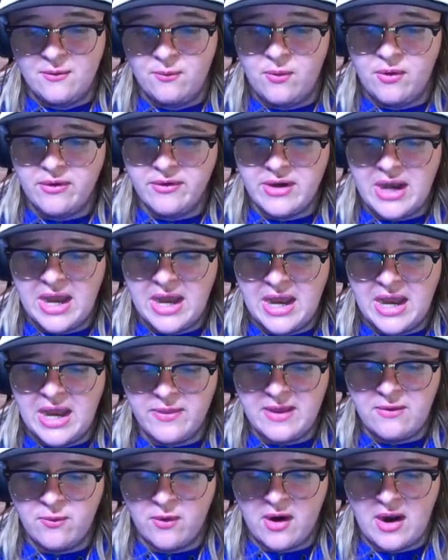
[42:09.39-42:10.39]
Well, I don't
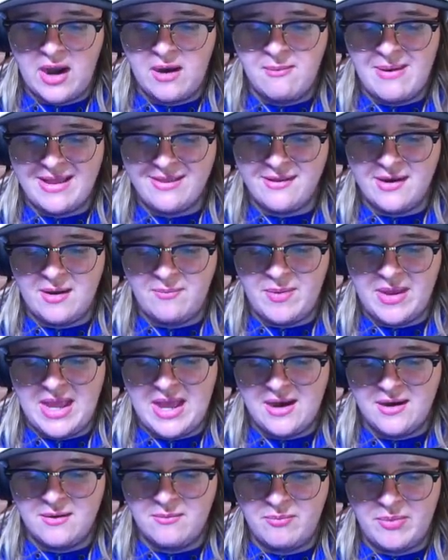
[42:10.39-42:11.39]
think we're gonna mess it up
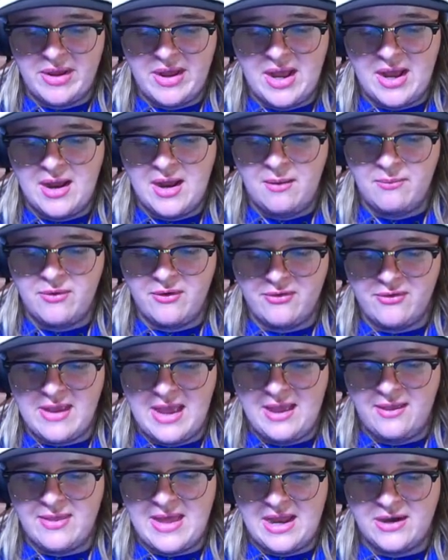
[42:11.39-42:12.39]
again, but I'm just
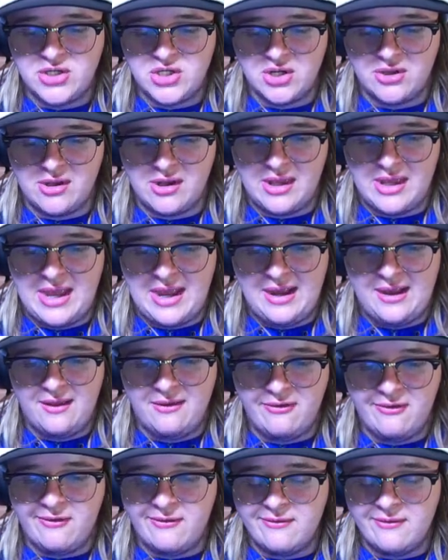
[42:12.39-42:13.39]
saying that just in
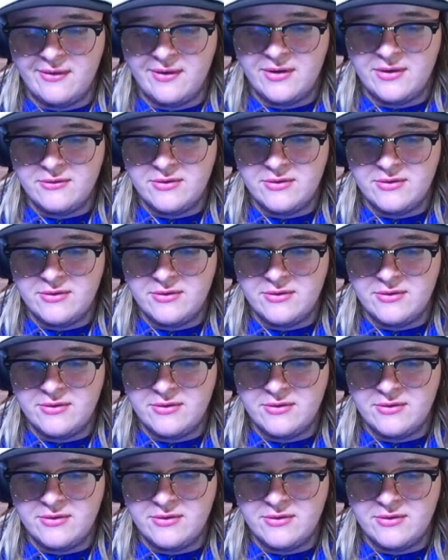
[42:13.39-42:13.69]
case,